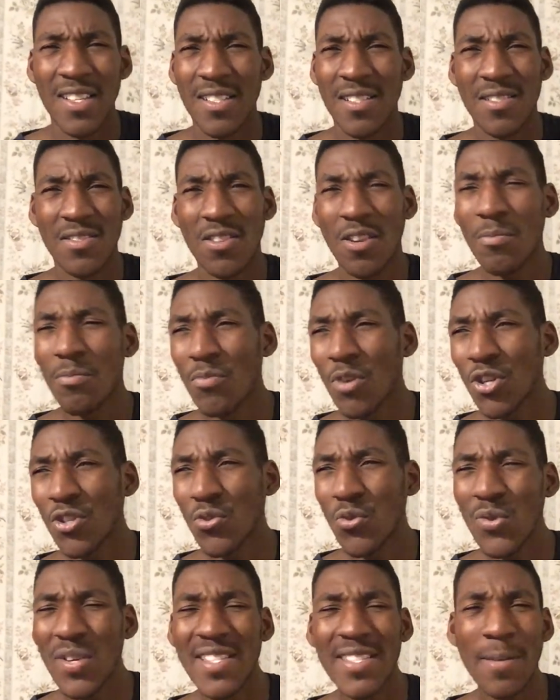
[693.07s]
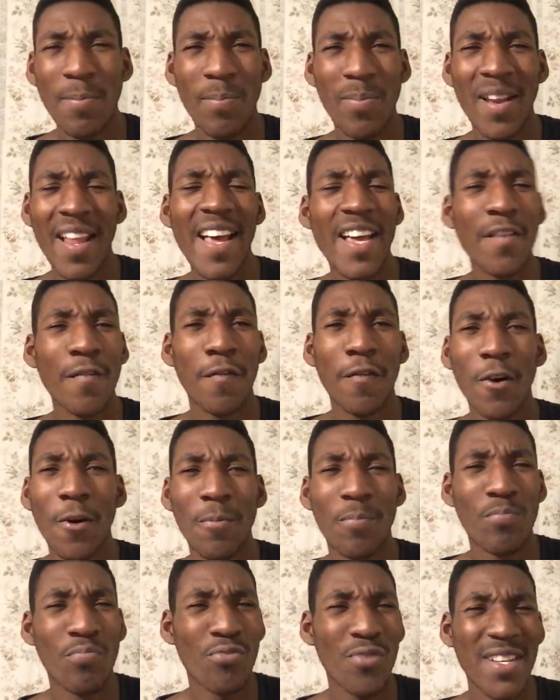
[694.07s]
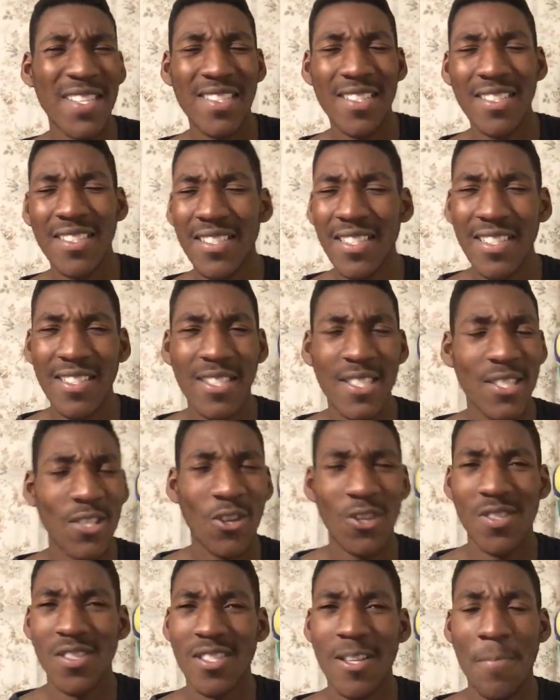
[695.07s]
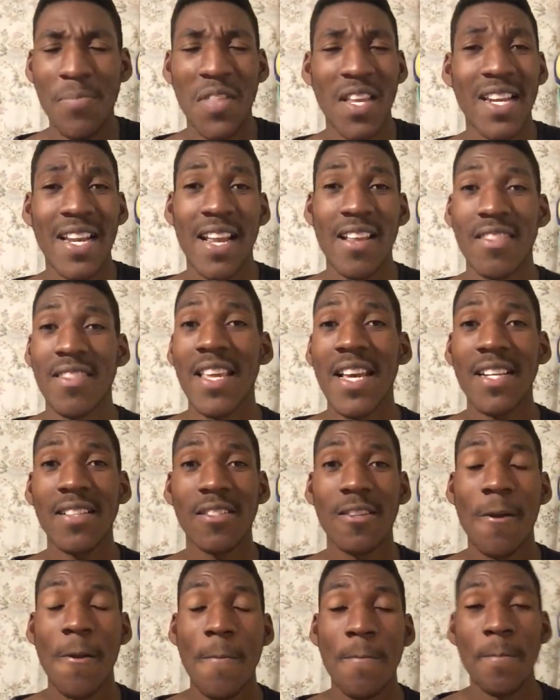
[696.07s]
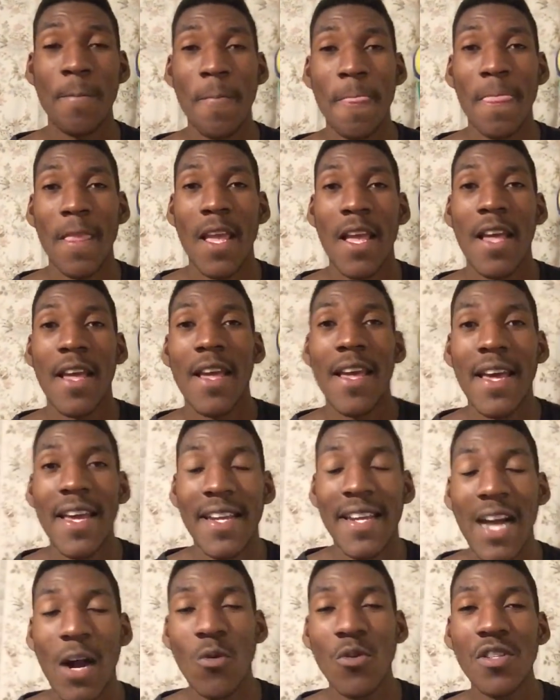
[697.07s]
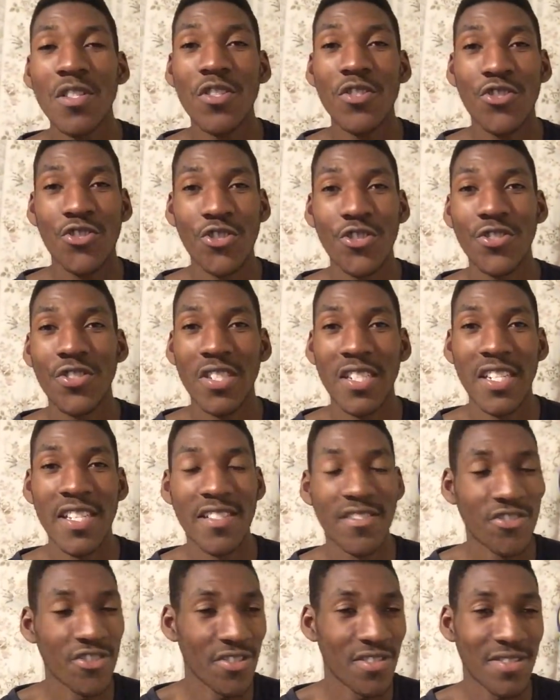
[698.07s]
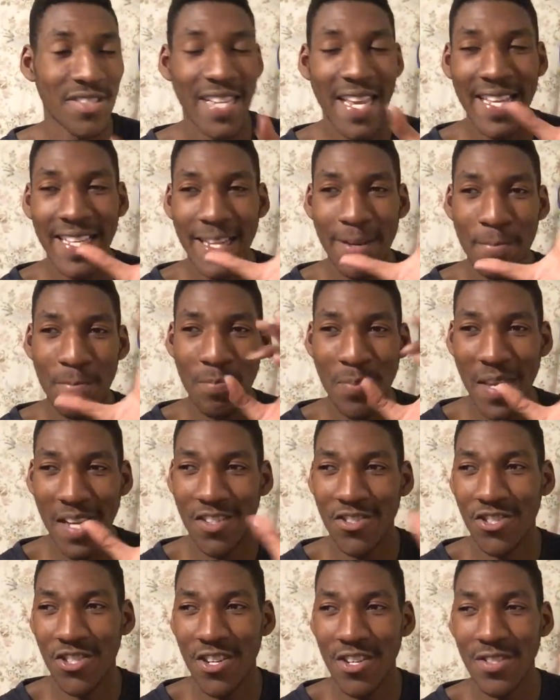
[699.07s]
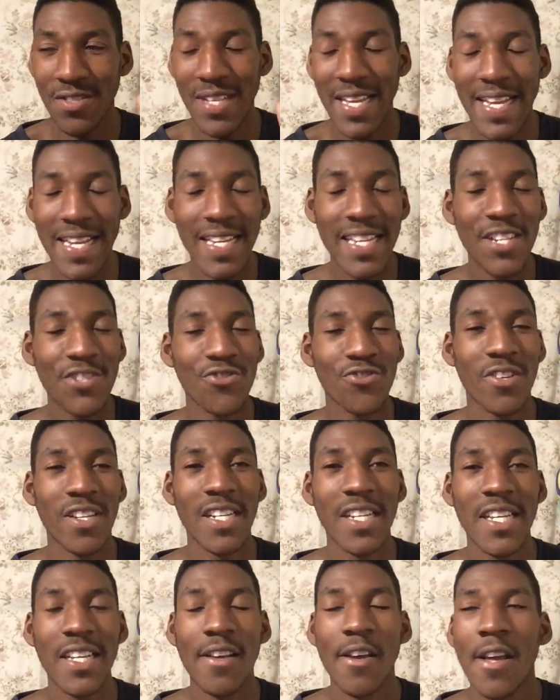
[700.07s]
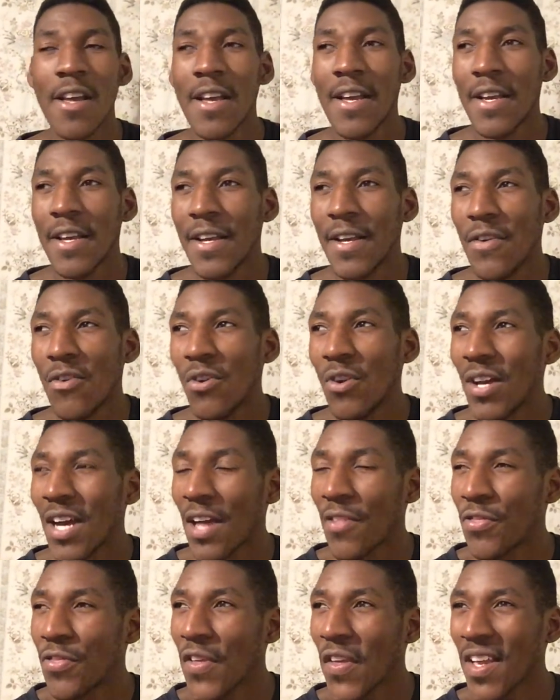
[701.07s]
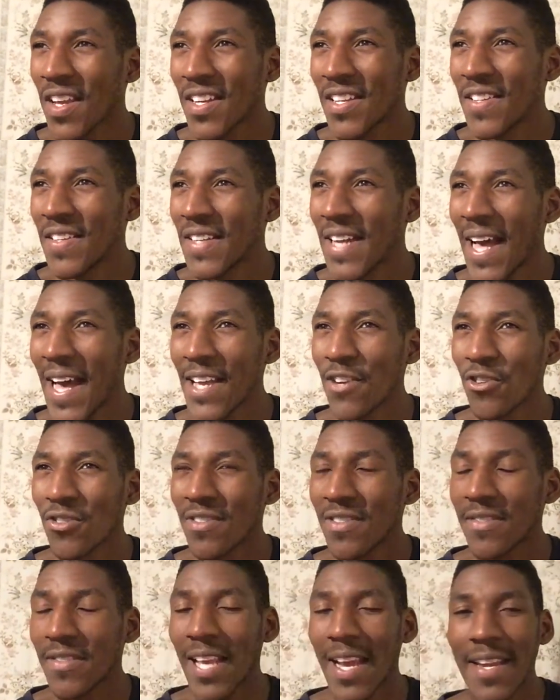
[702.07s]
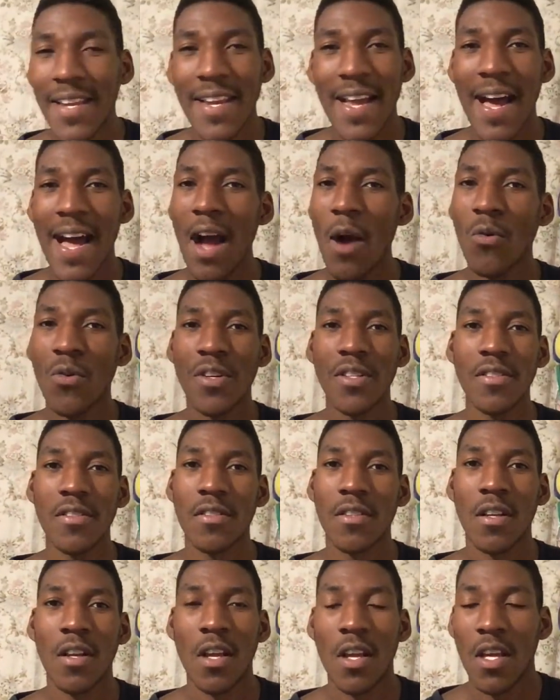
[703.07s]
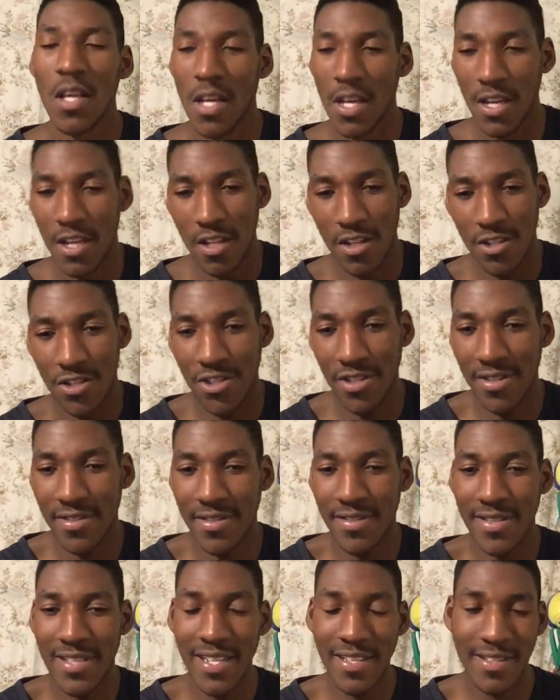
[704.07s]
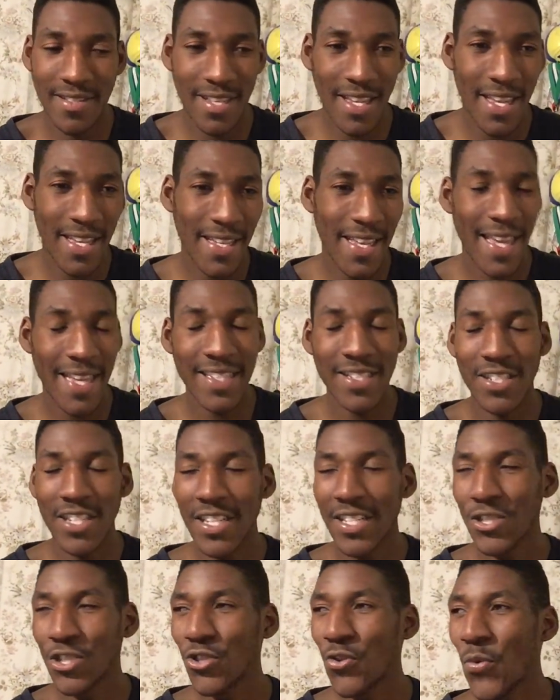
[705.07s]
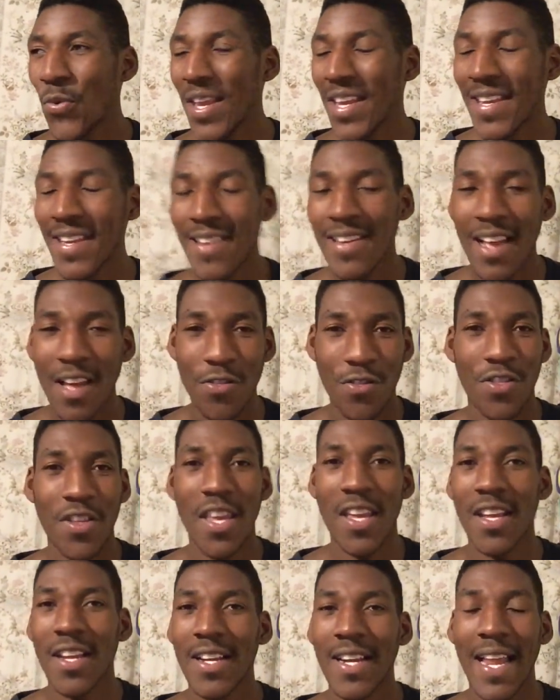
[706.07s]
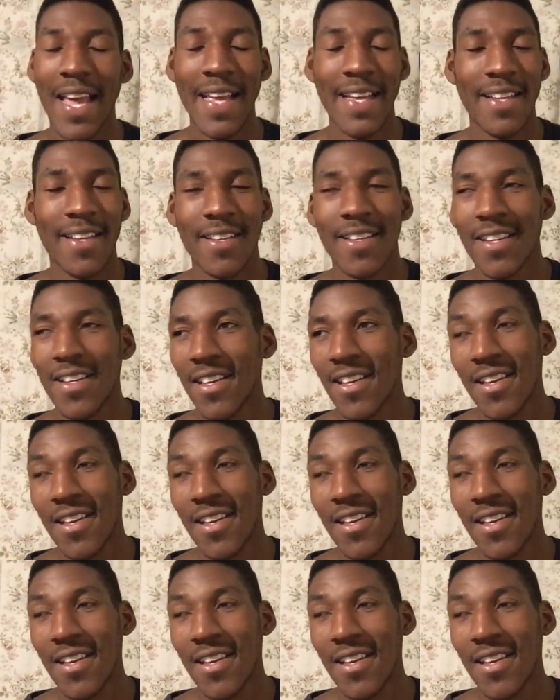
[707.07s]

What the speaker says: someone who is applying for president or something like that. And I was a journalist just taking pictures and literally, I think 9 or 10 hours just sitting and doing nothing, like